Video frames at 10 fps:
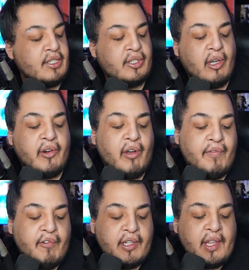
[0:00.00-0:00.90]
let's start
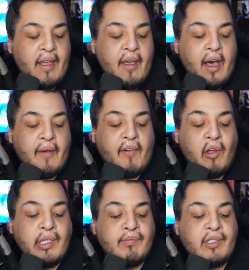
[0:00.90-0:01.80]
off with
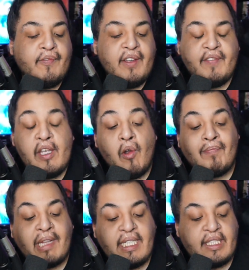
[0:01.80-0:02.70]
volumes 50 or
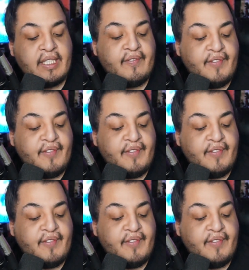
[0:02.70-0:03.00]
places